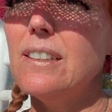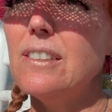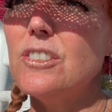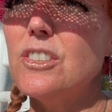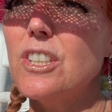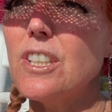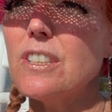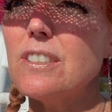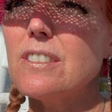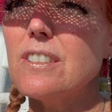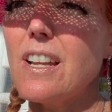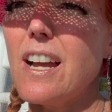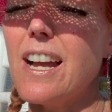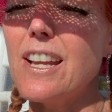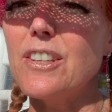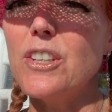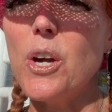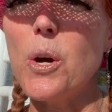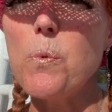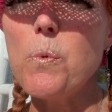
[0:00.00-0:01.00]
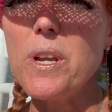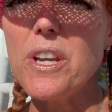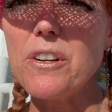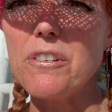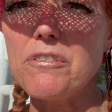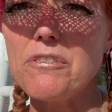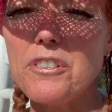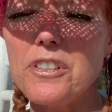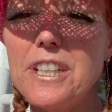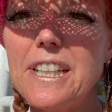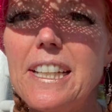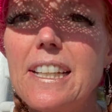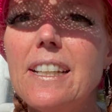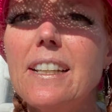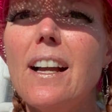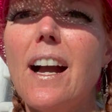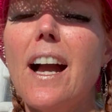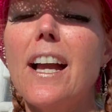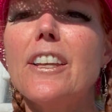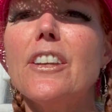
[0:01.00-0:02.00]
just, I know we are free.
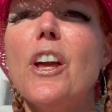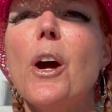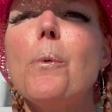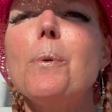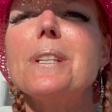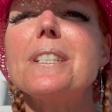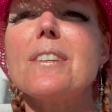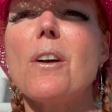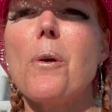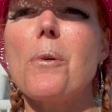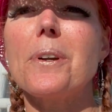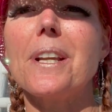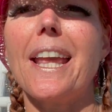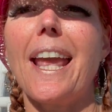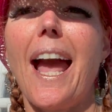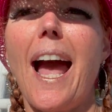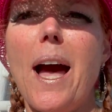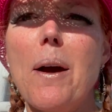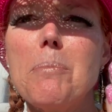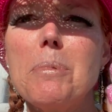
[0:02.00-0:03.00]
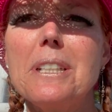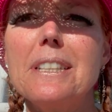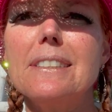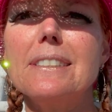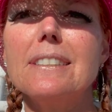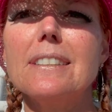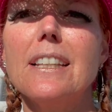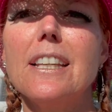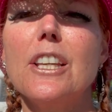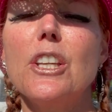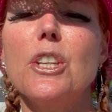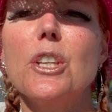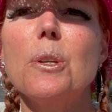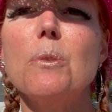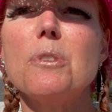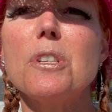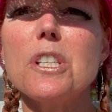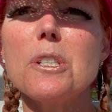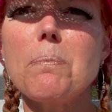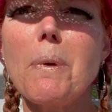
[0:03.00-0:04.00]
I know it's already happened.
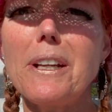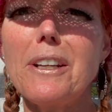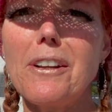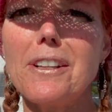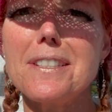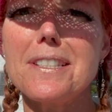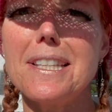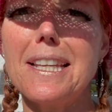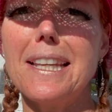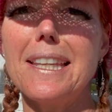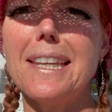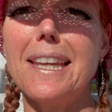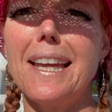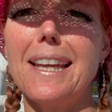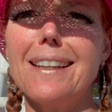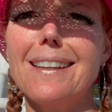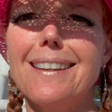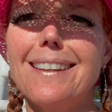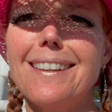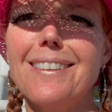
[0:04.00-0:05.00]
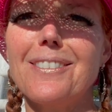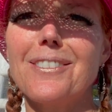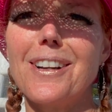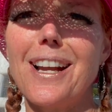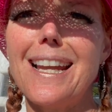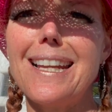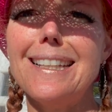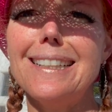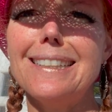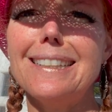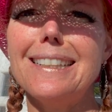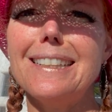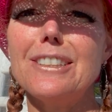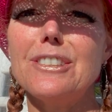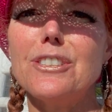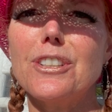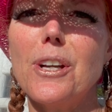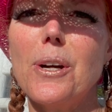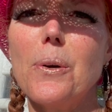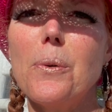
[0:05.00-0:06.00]
You just might not see it yet, right?
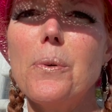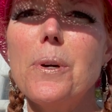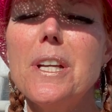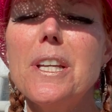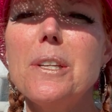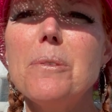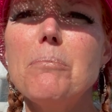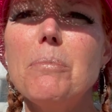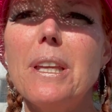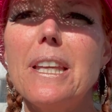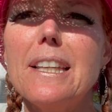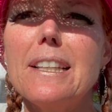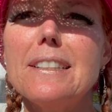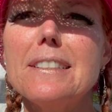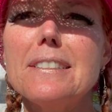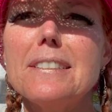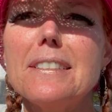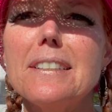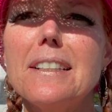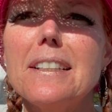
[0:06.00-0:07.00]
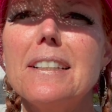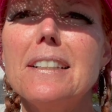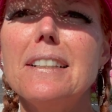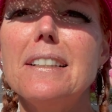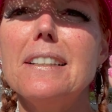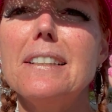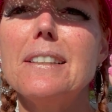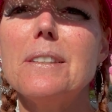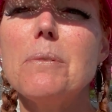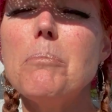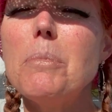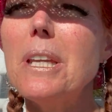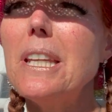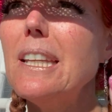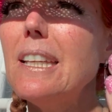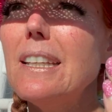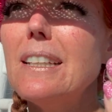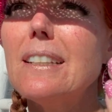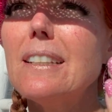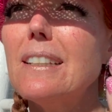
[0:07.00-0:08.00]
So, because the
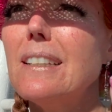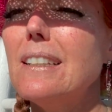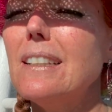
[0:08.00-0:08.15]
media